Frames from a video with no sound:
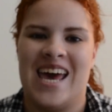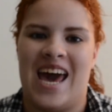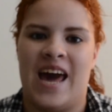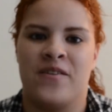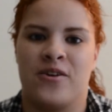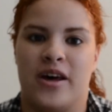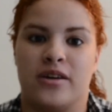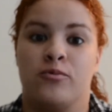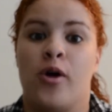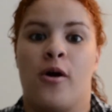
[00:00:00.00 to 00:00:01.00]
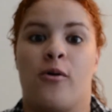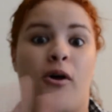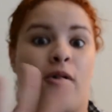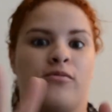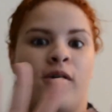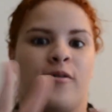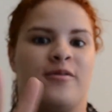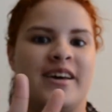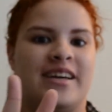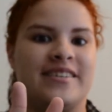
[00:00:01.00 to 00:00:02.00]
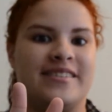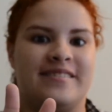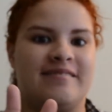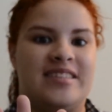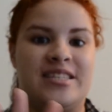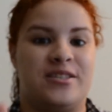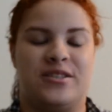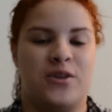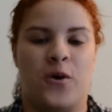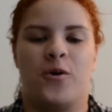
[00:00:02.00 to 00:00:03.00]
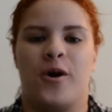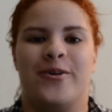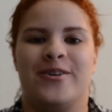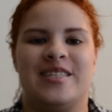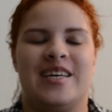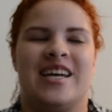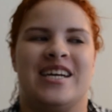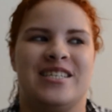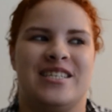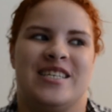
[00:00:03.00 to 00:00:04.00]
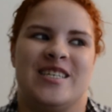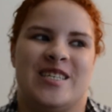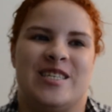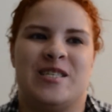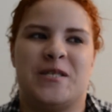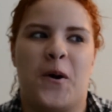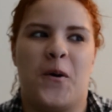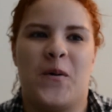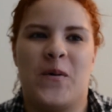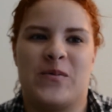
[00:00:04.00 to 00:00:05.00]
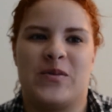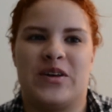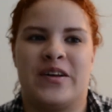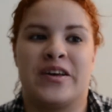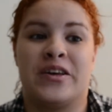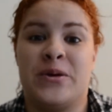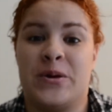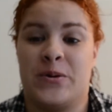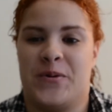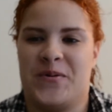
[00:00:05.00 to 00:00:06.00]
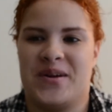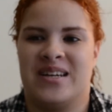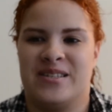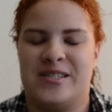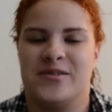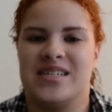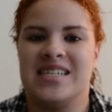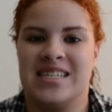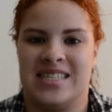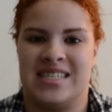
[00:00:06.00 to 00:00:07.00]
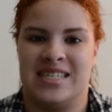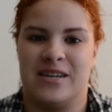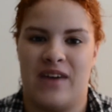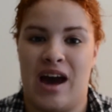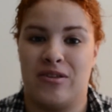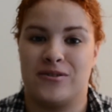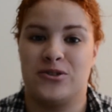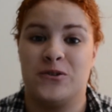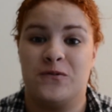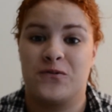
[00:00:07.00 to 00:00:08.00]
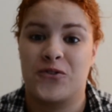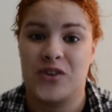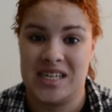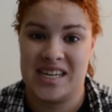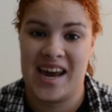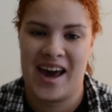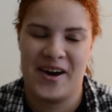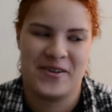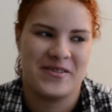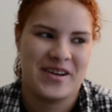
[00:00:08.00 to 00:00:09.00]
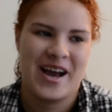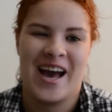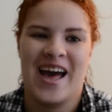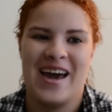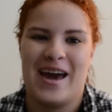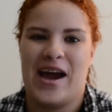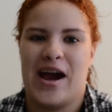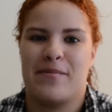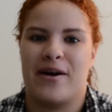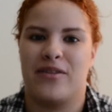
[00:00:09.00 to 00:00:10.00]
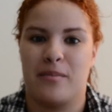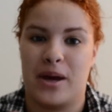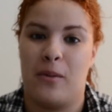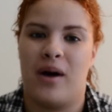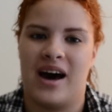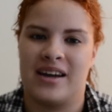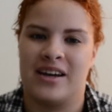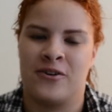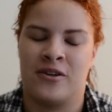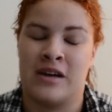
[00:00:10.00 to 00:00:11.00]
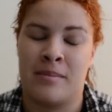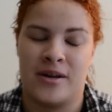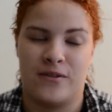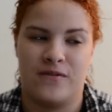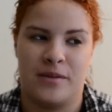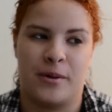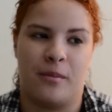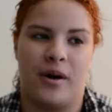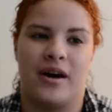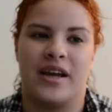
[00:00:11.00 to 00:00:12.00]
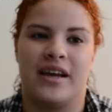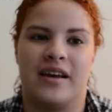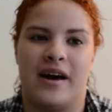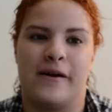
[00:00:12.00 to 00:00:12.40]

and they're like, whoa, whoa, whoa, like, it's so gross, and I just think it's so cute and so innocent of how they're so freaked out about the male body, or about the female body.